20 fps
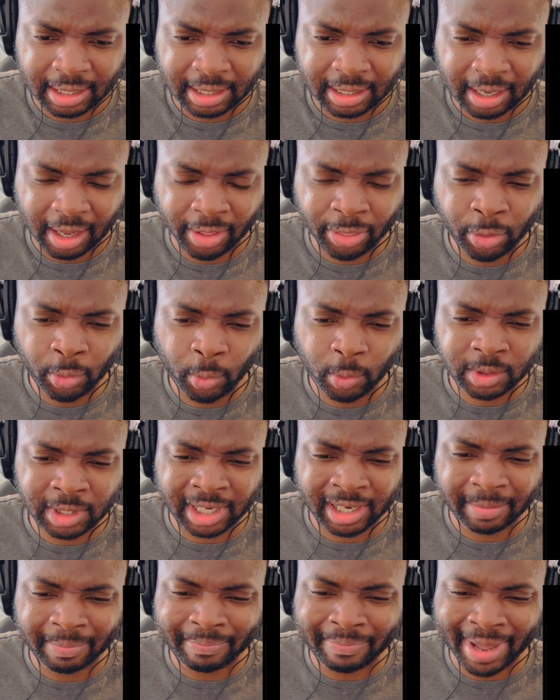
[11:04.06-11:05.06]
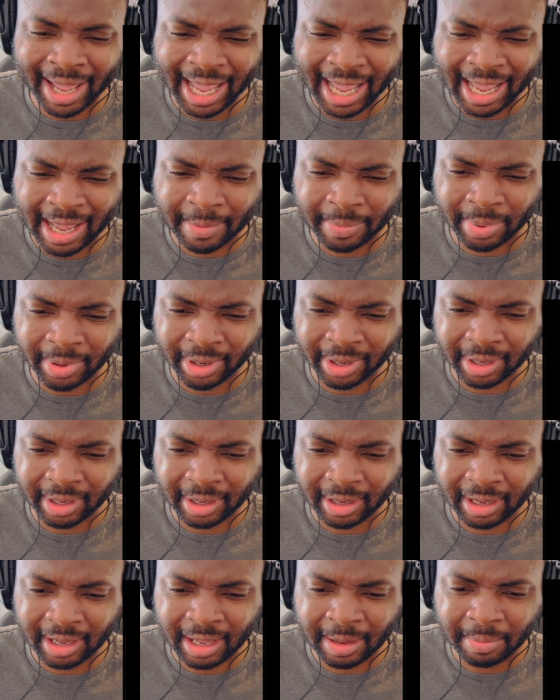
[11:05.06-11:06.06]
I thought it was like a bear, but
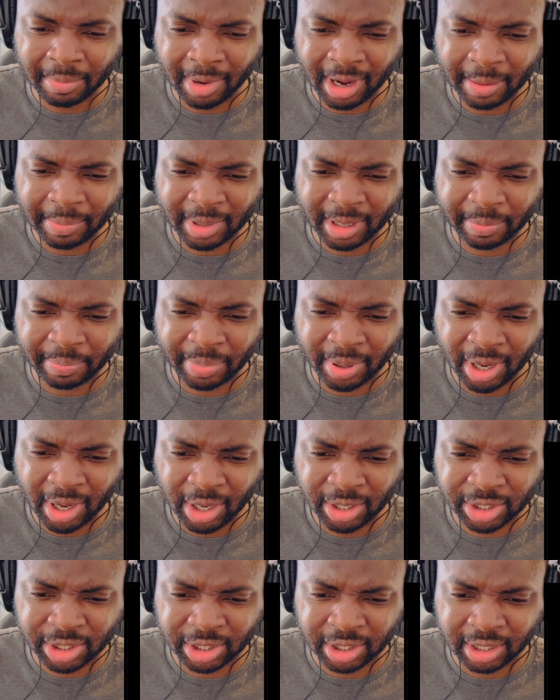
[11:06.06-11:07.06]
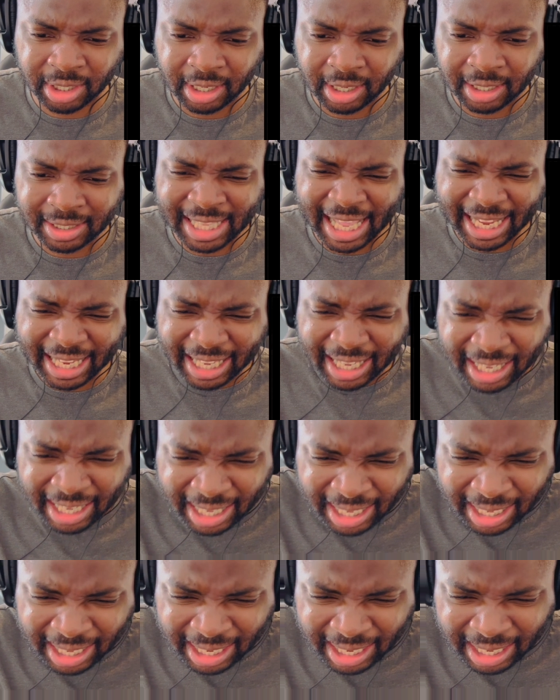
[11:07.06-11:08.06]
it might be a person. It's like...
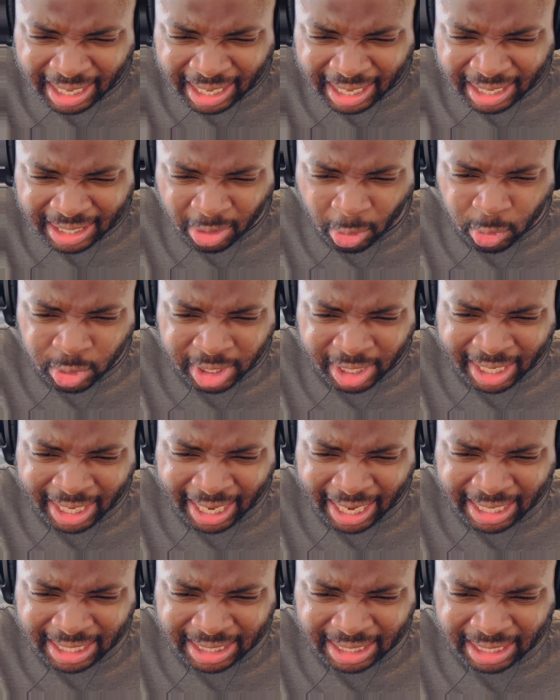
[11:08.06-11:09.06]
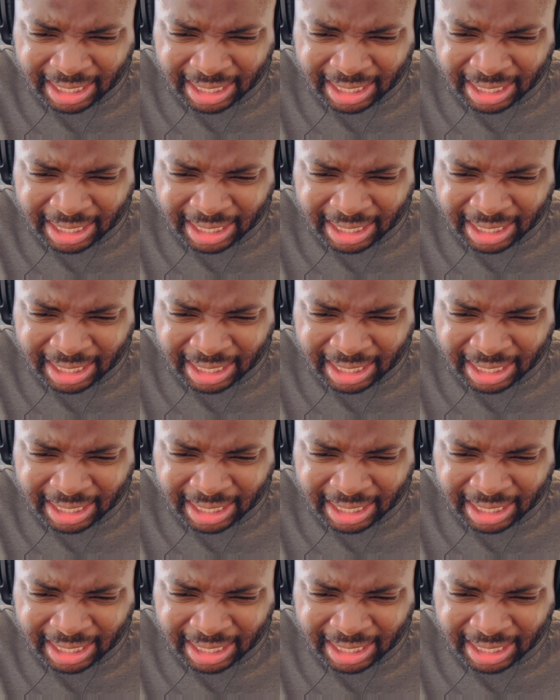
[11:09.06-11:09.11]
No, it's a kid.